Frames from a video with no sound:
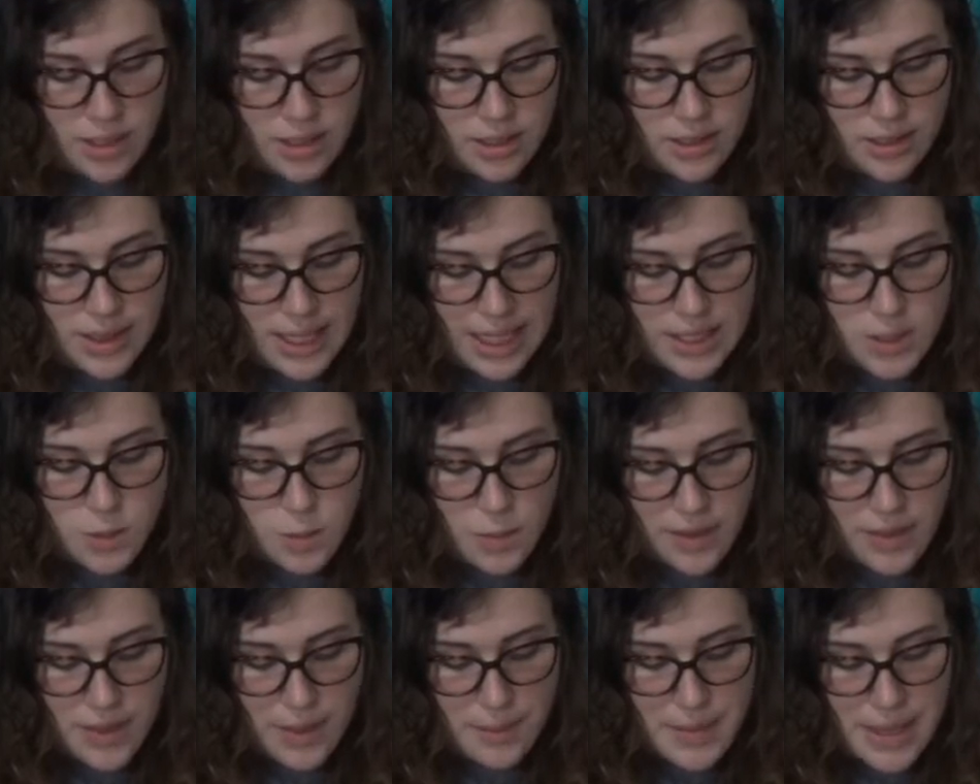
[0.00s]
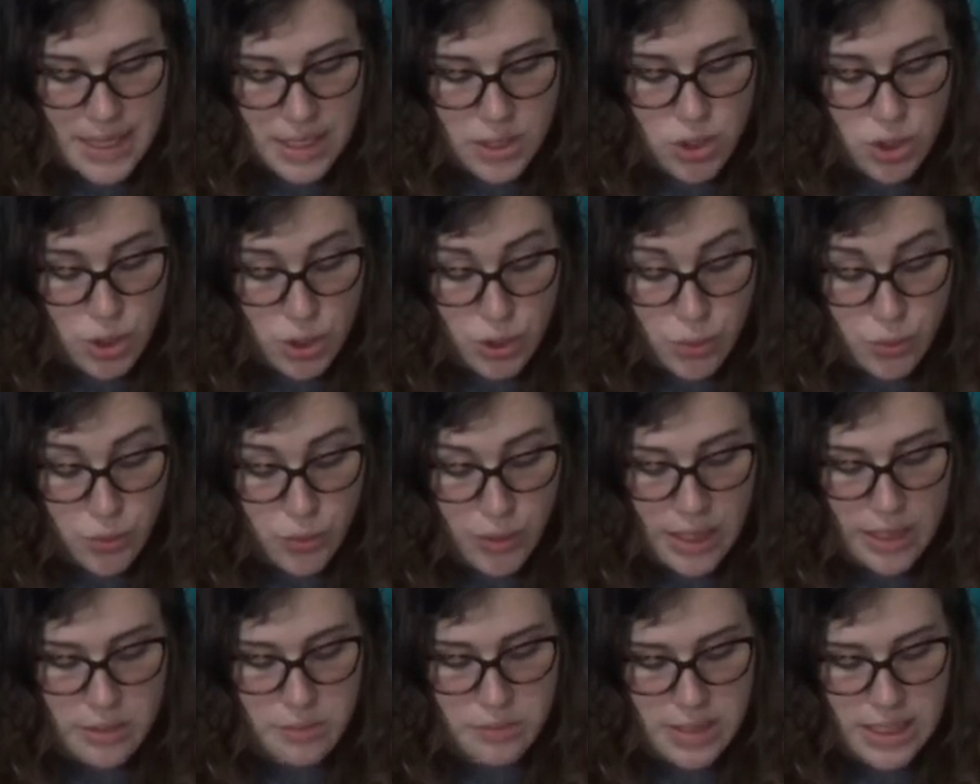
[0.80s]
That's why they made you
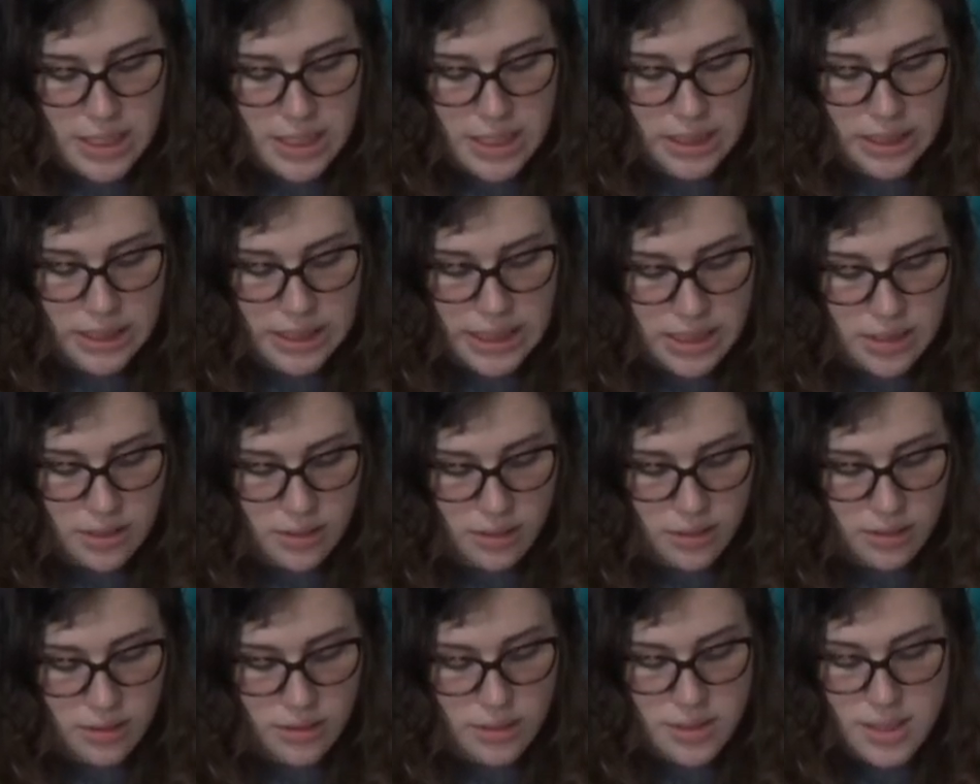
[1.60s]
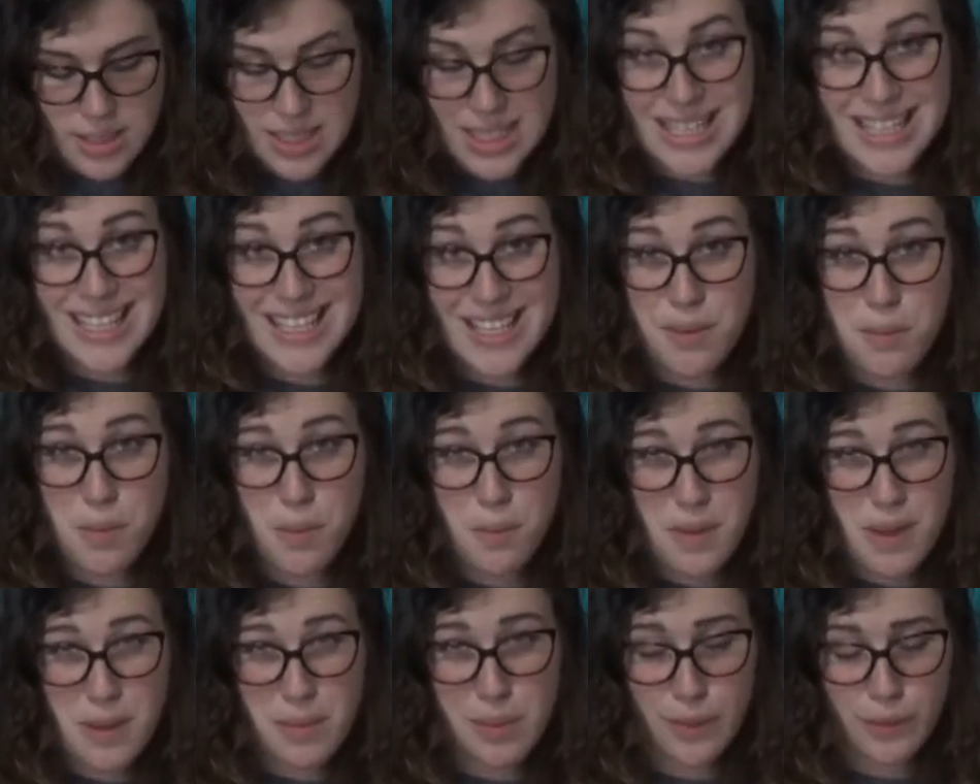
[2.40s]
and me illegal, to keep
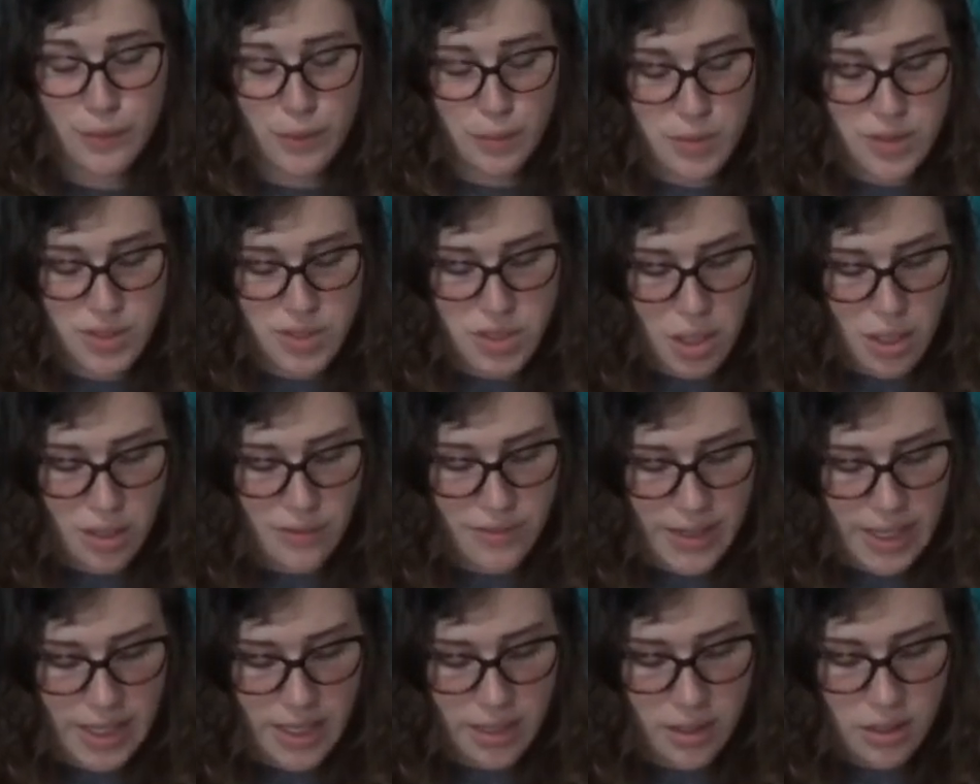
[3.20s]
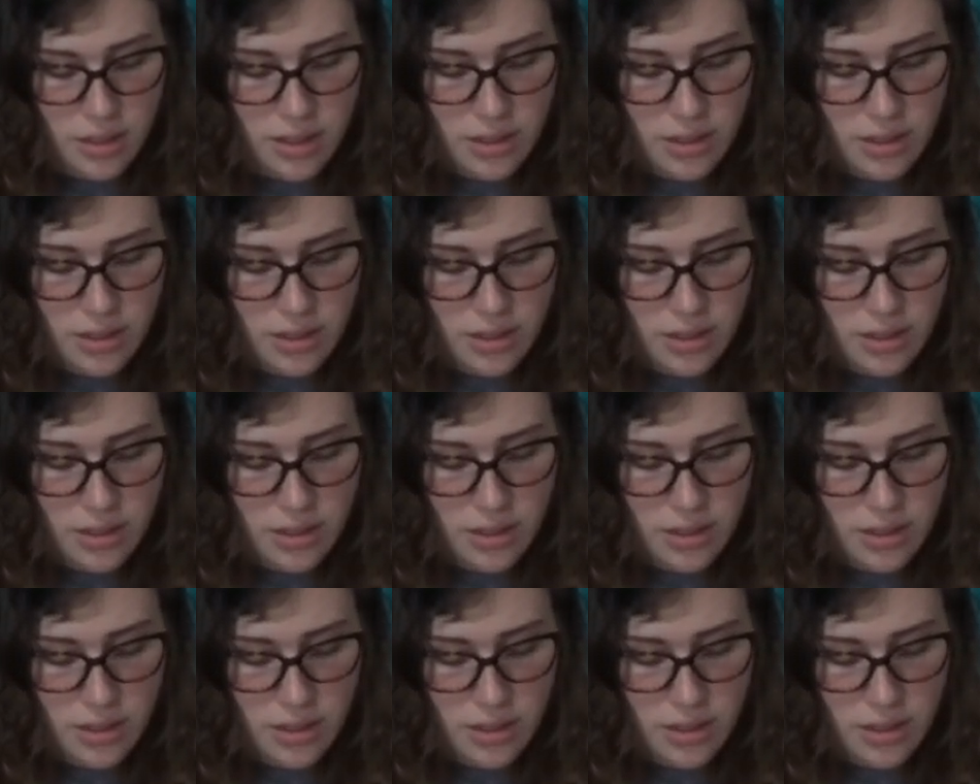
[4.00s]
people from starving.